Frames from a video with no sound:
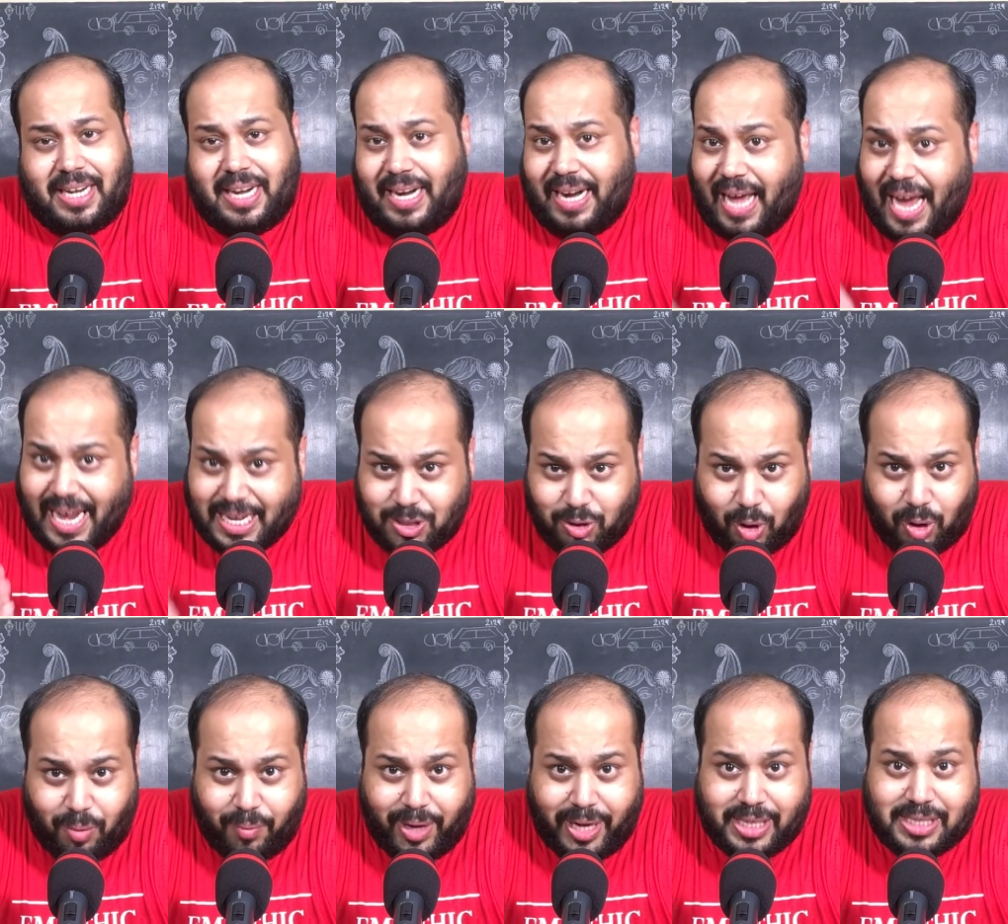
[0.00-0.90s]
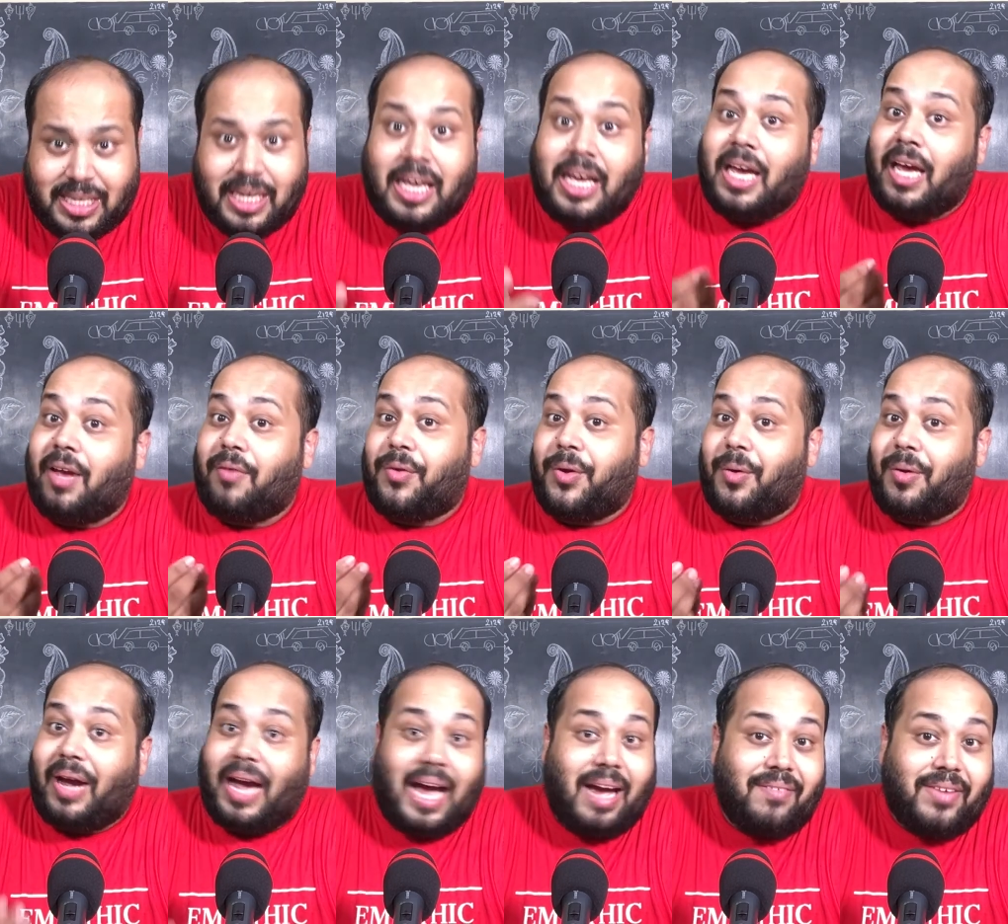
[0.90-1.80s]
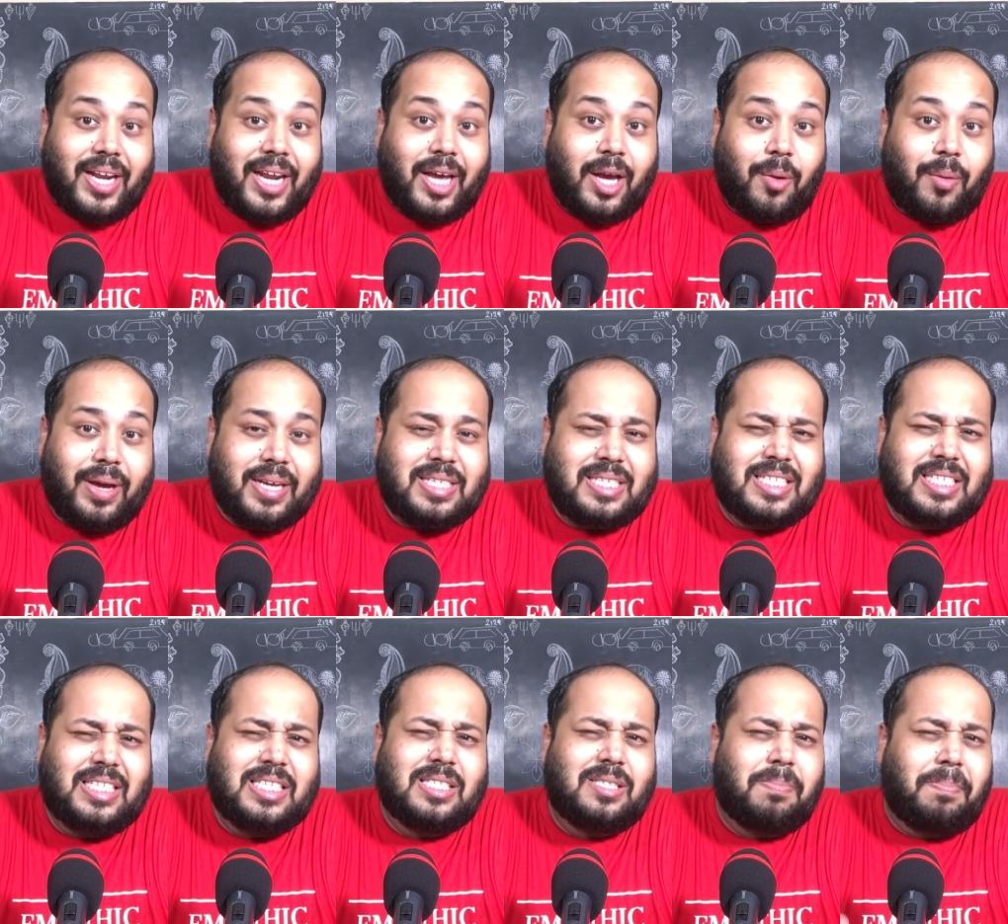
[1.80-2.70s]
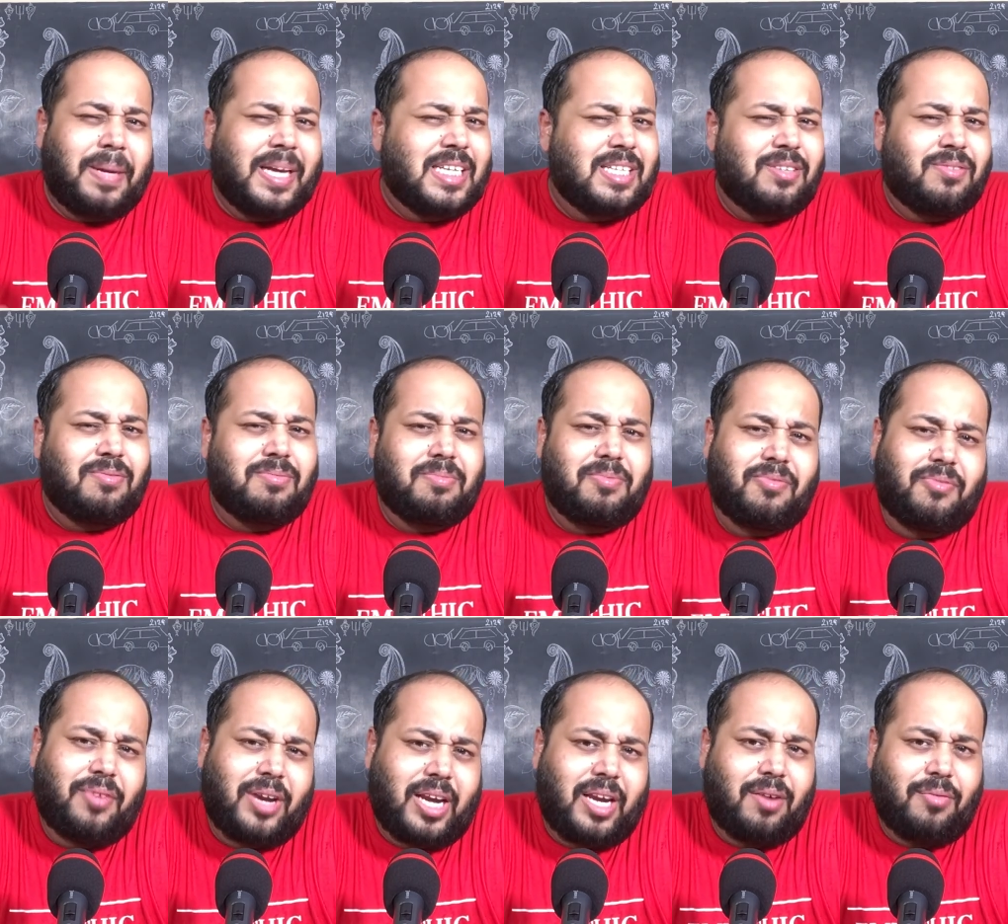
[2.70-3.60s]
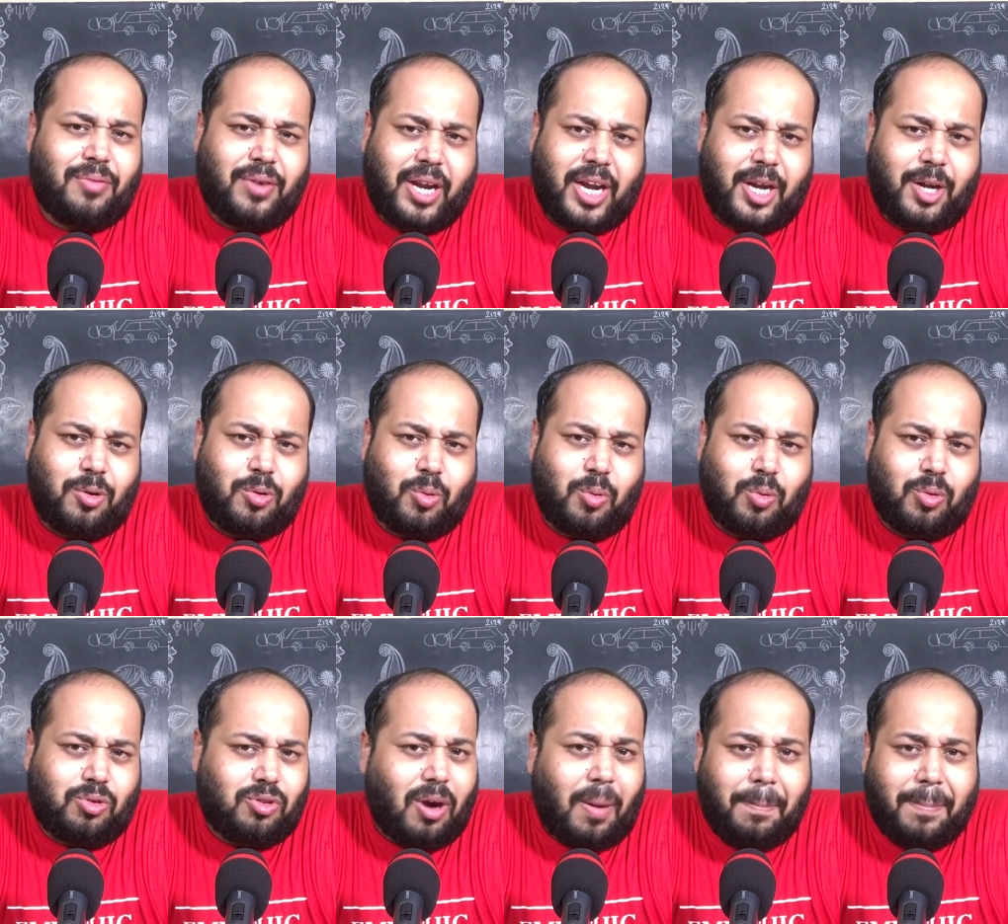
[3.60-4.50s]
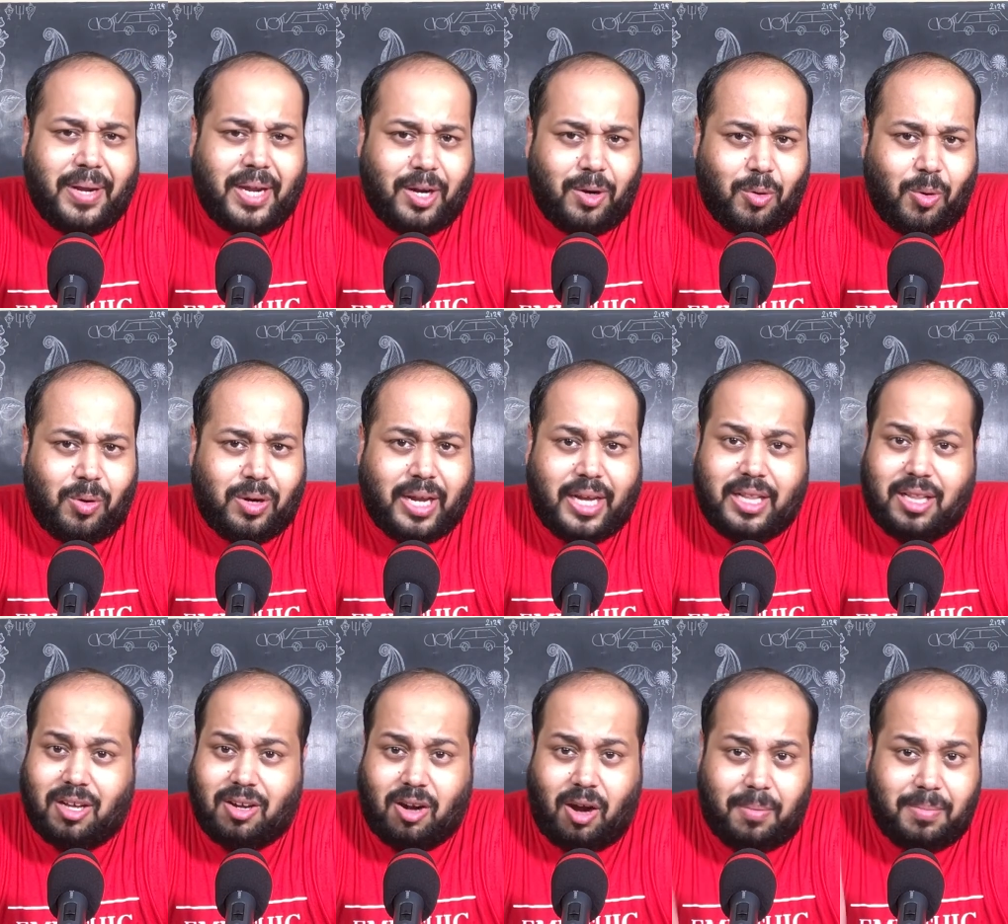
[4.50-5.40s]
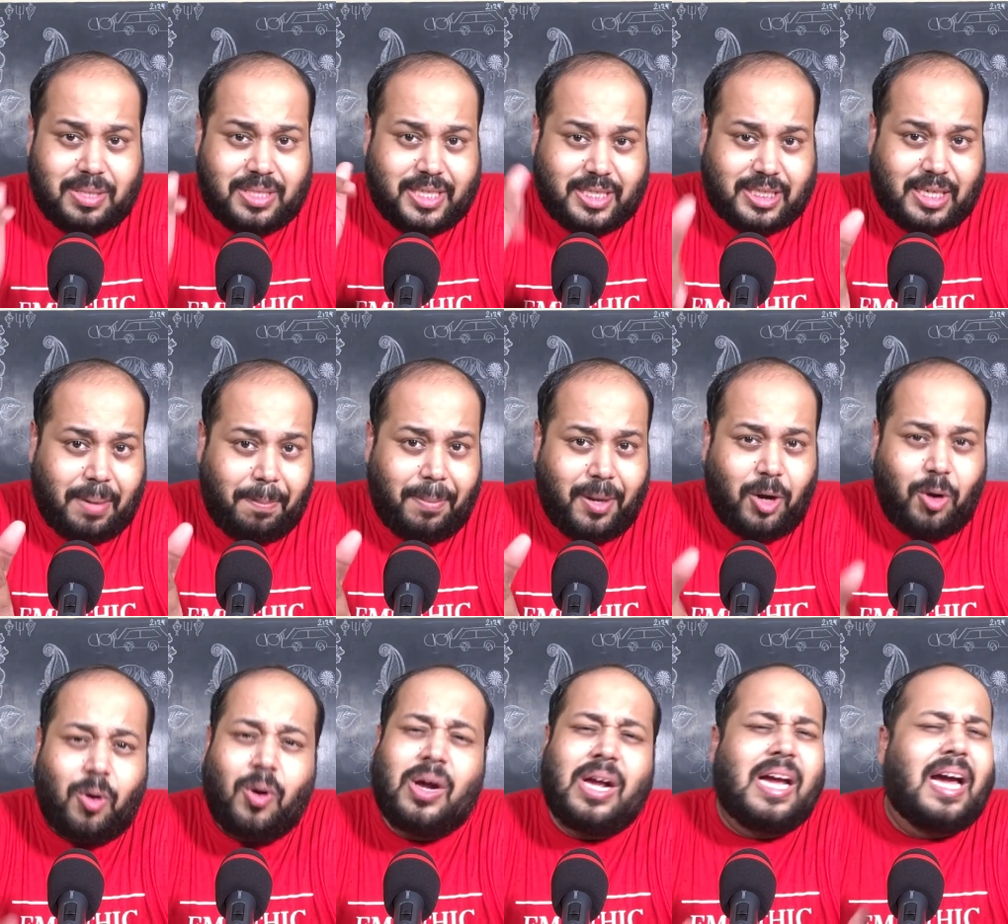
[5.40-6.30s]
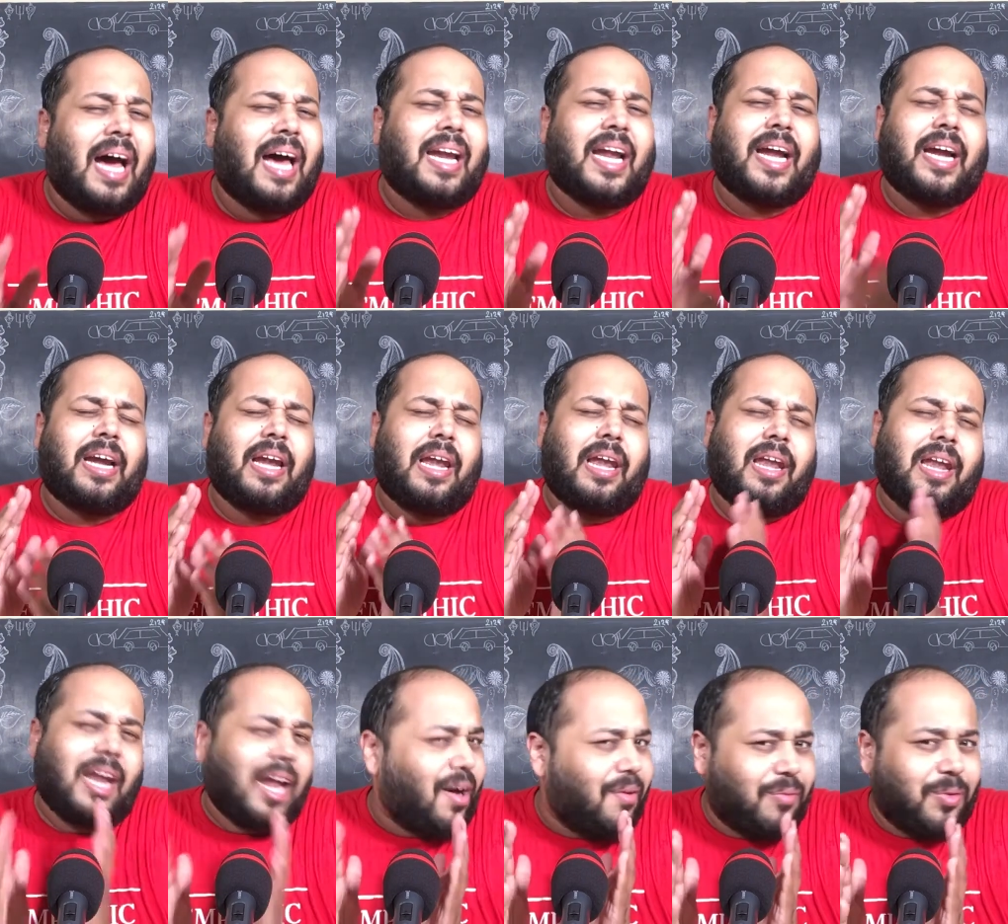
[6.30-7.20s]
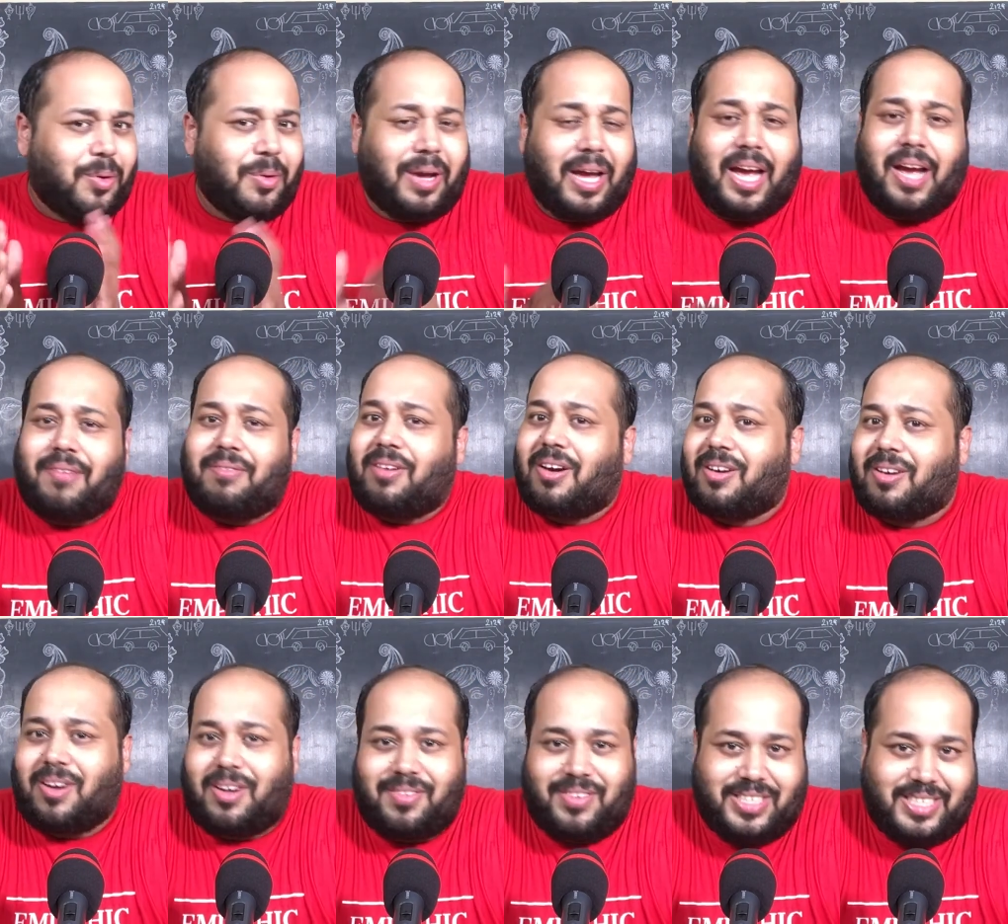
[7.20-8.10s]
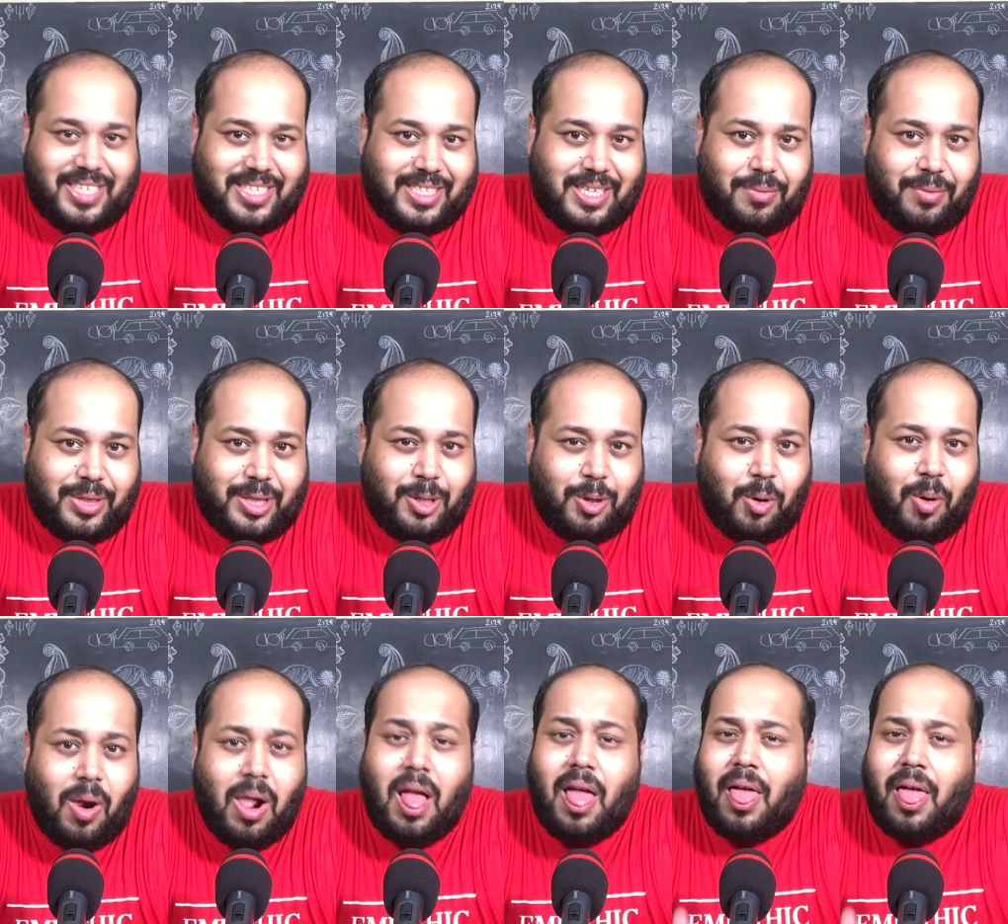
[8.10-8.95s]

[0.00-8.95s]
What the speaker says: And as always, if you have any questions, please feel free to drop me a note in the comment section below, and I'd love to have a conversation with you.